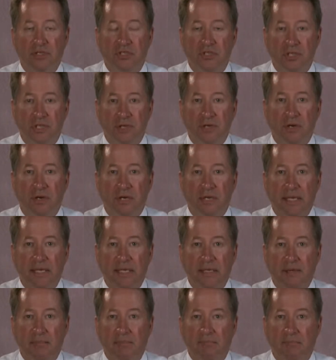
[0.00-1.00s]

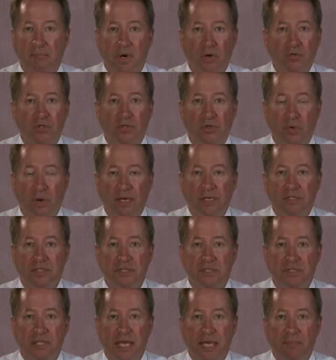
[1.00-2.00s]
Generally, most
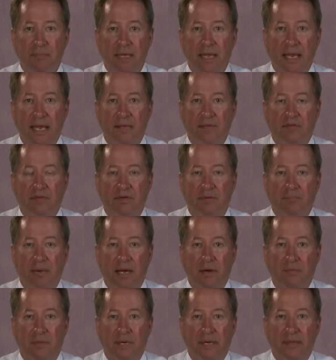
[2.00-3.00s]
questions can be answered
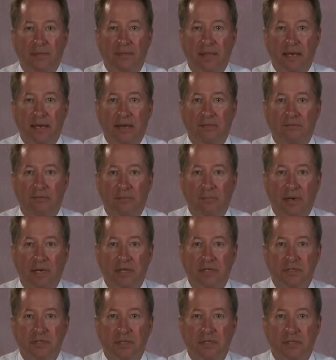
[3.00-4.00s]
by reading that
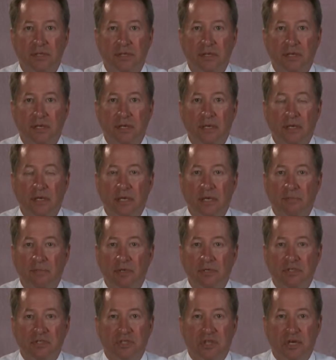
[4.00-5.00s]
information,
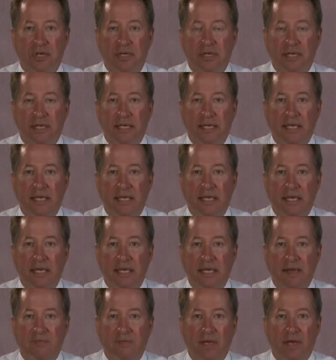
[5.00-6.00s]
but certainly
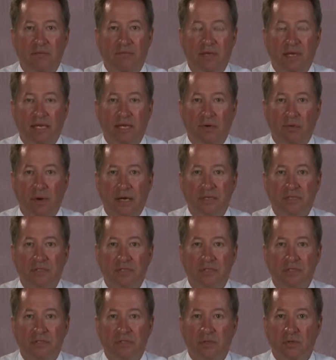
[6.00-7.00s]
if you have any
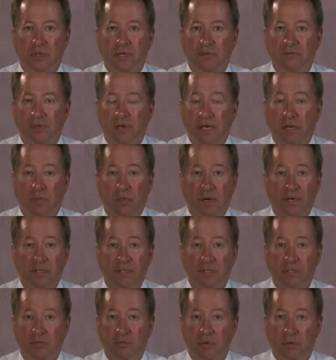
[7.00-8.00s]
questions or if any
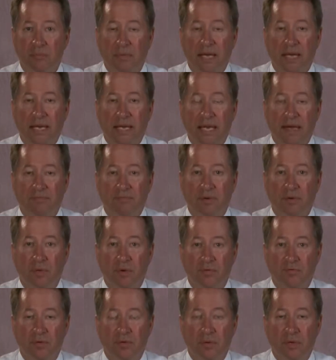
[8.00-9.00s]
questions remain after
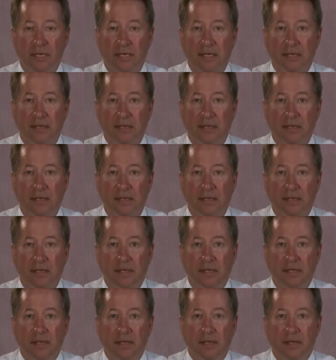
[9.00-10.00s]
reviewing it,
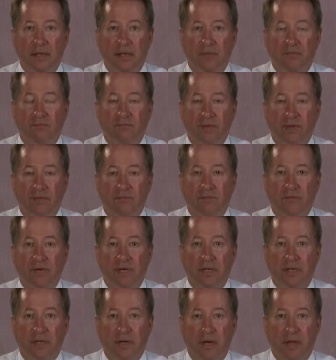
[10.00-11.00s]
feel free
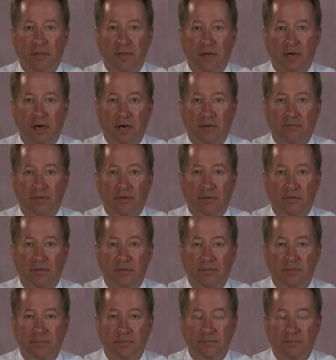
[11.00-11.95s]
to call the office.